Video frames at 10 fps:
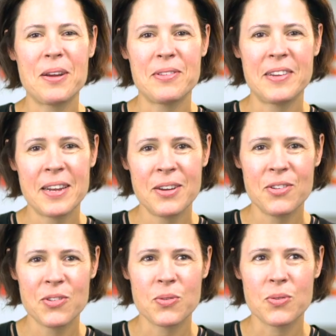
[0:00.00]
When I was 10
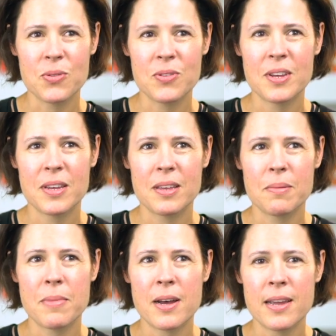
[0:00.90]
years old,
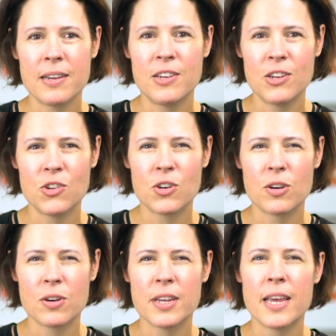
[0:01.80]
my
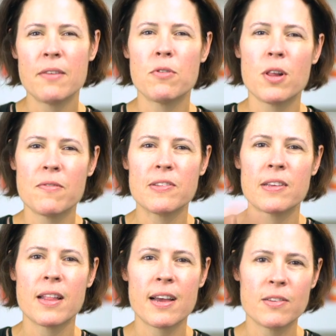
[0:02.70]
teacher gave all of us
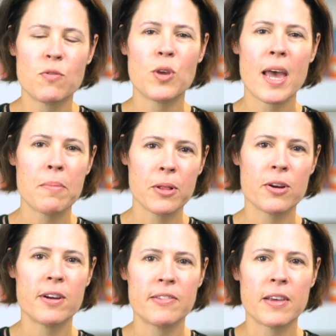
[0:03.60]
in class a
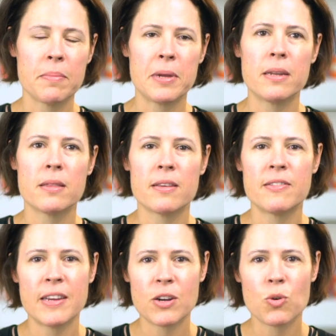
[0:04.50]
vocabulary assignment, the
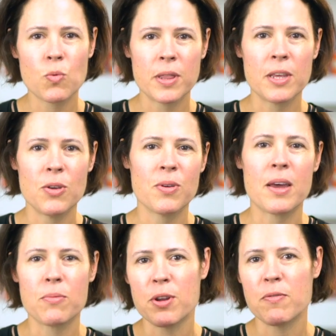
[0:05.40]
standard one that you
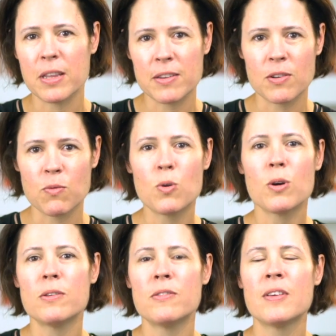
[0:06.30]
get where you have a list of
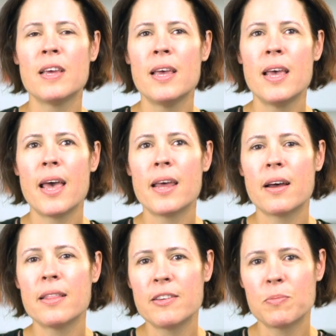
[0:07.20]
words. And
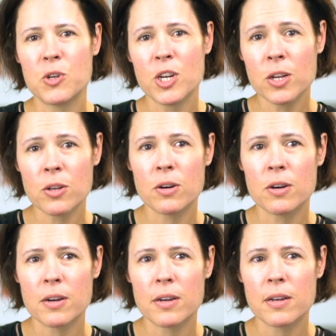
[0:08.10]
on this
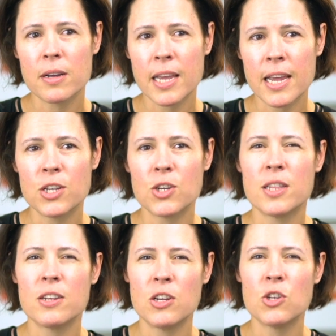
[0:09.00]
particular
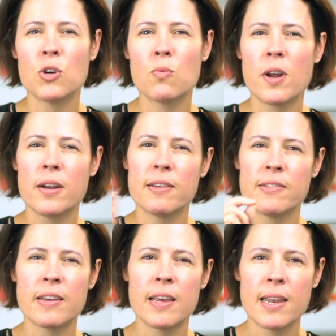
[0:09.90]
occasion, the teacher wanted
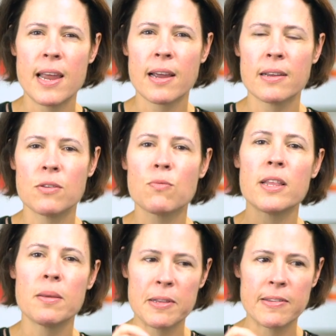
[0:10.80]
us to connect,
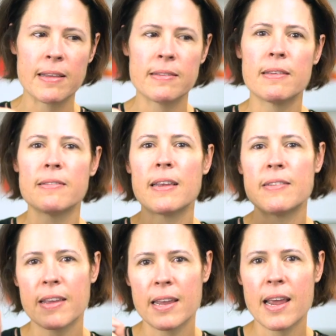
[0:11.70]
write them in sentences
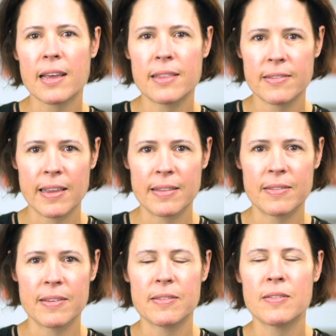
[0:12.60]
and to connect the
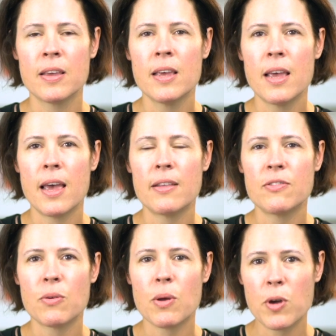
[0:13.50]
sentences.
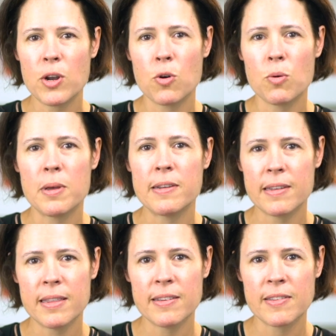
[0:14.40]
And so I went home and
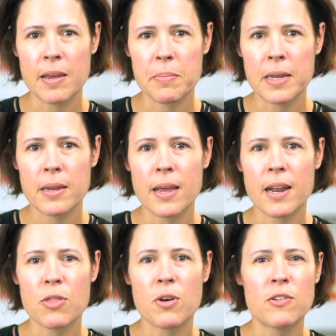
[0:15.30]
did the assignment,
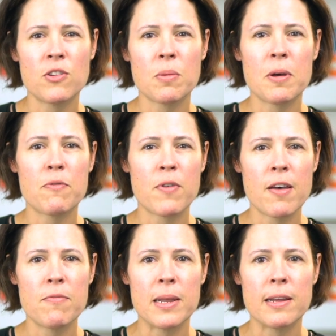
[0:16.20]
and I thought it took about
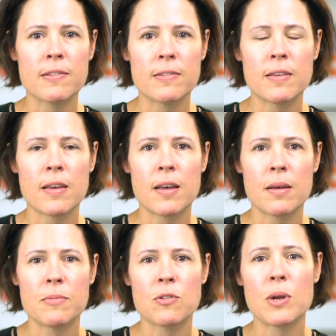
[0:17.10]
5 minutes.
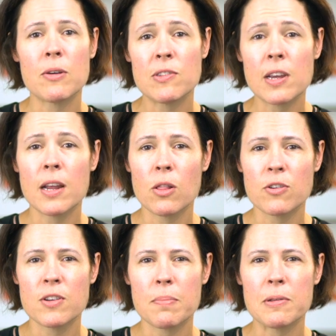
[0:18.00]
So when I was done, I
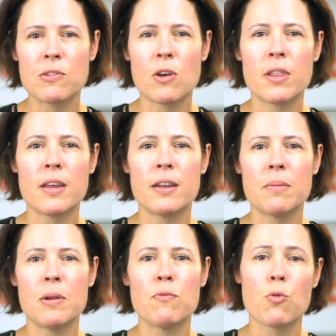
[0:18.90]
looked up and saw that it
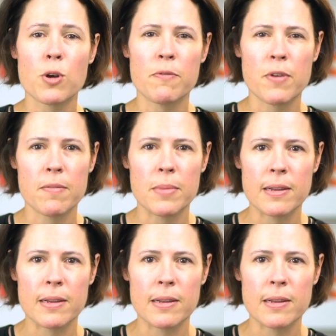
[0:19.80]
had been 45